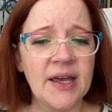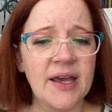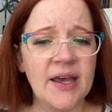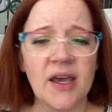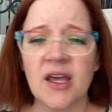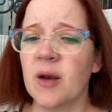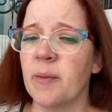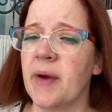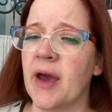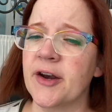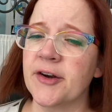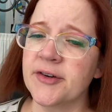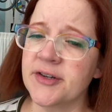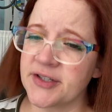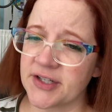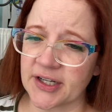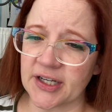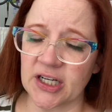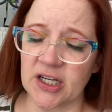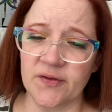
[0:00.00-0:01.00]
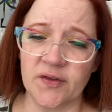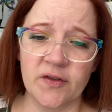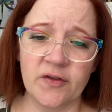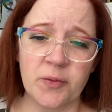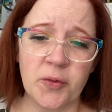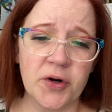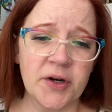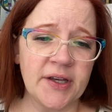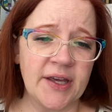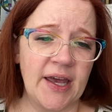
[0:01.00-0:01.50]
in a manner indicative of
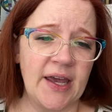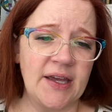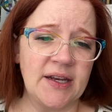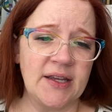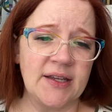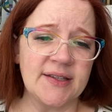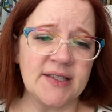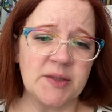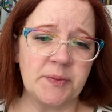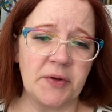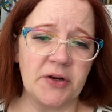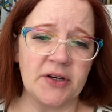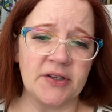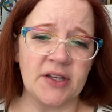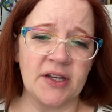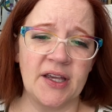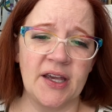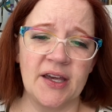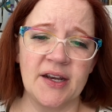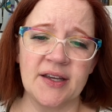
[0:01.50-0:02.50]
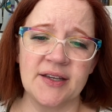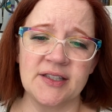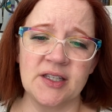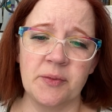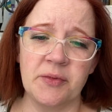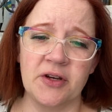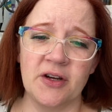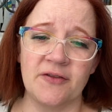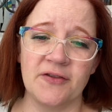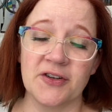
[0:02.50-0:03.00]
more gaiety and spirit than he had
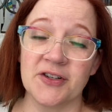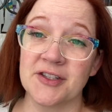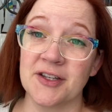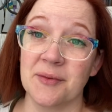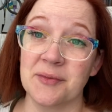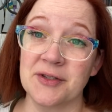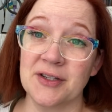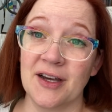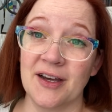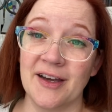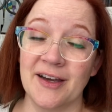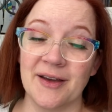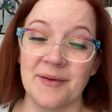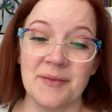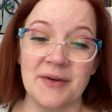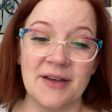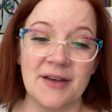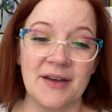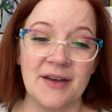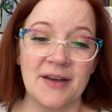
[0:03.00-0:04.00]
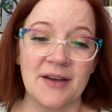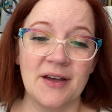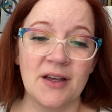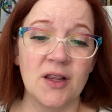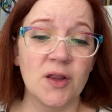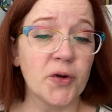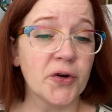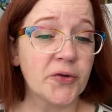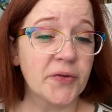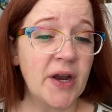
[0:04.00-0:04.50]
exhibited for some time.
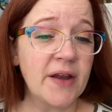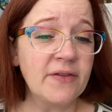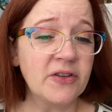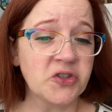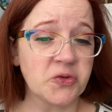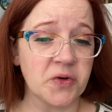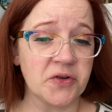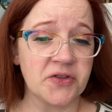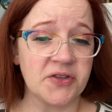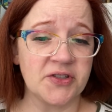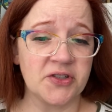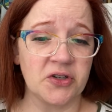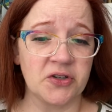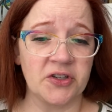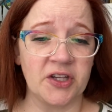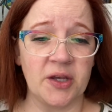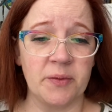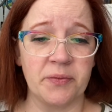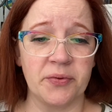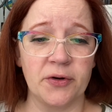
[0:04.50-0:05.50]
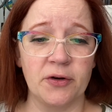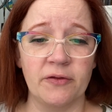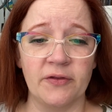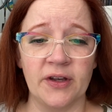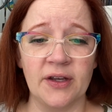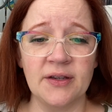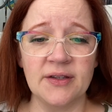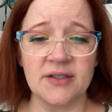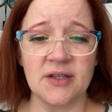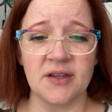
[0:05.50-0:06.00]
Lord Ravensworth is certainly
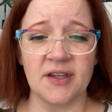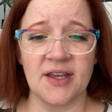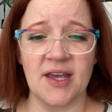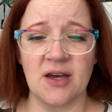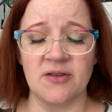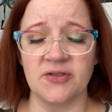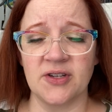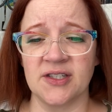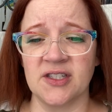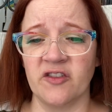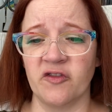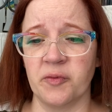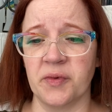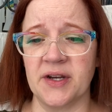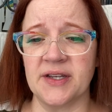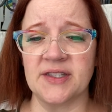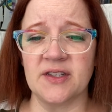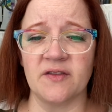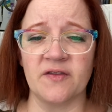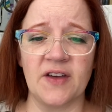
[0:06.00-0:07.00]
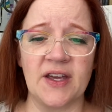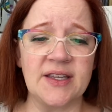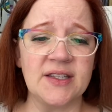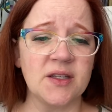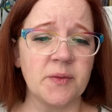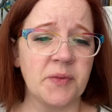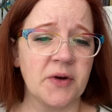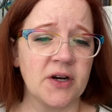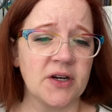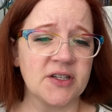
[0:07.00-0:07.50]
improving, said the Countess of Brazenface,
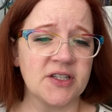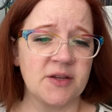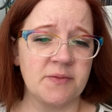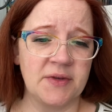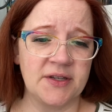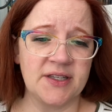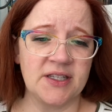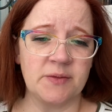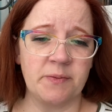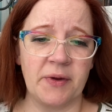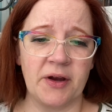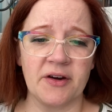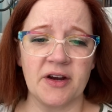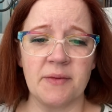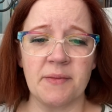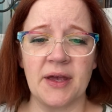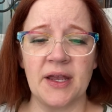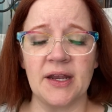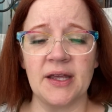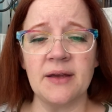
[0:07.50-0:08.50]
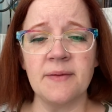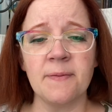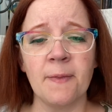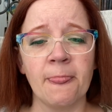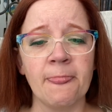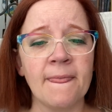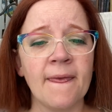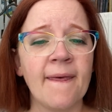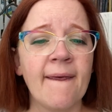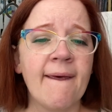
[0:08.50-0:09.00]
apart to Mrs. Berrymenny.
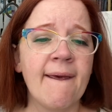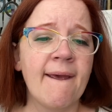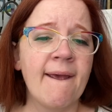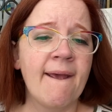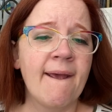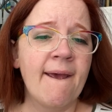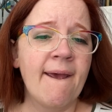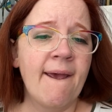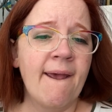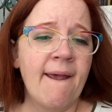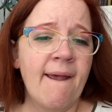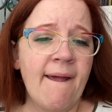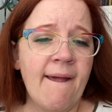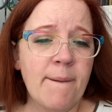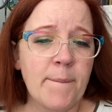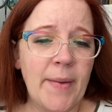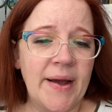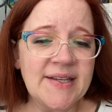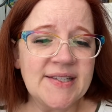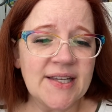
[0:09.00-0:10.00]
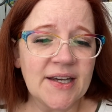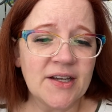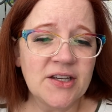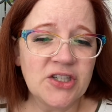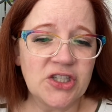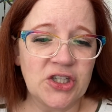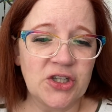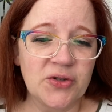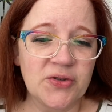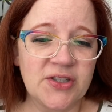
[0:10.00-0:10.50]
My
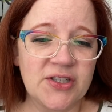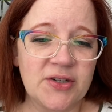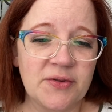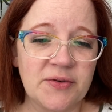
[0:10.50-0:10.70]
second youth to...